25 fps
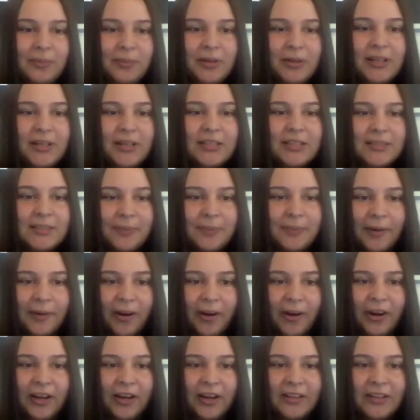
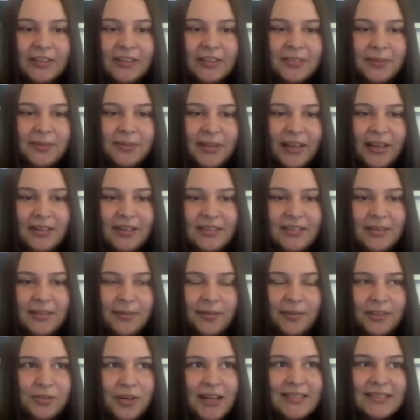experience without some
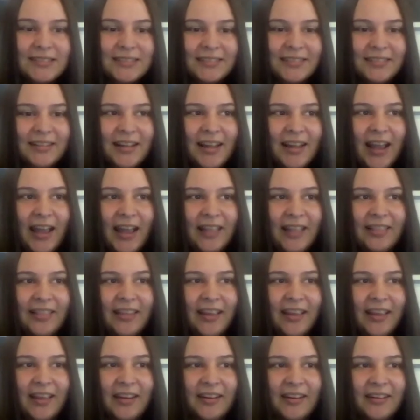of the stress.
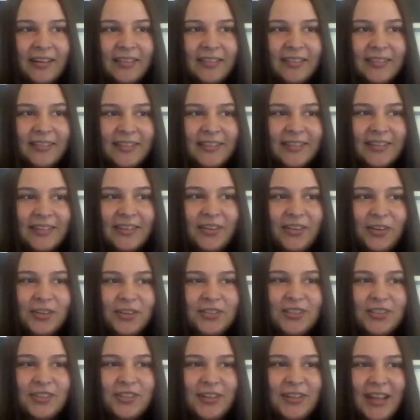And then
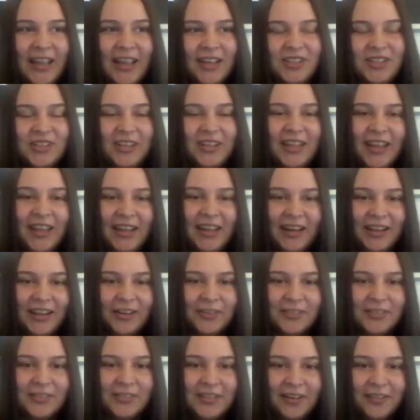also
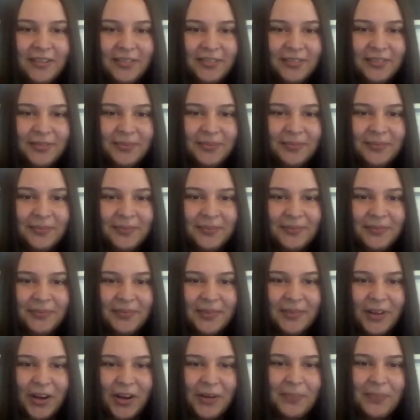educating yourself
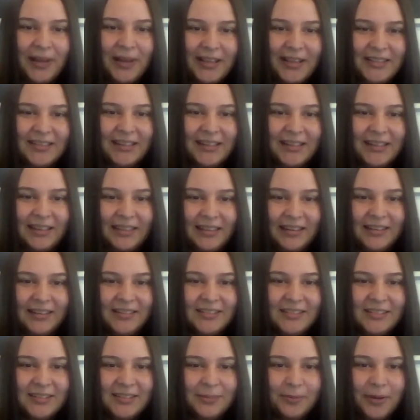on basic
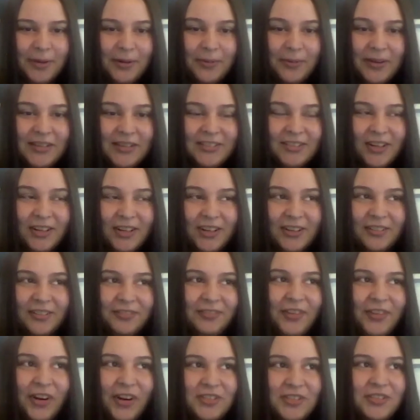things. When we started
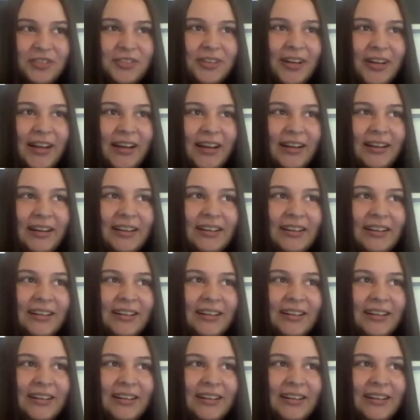fostering,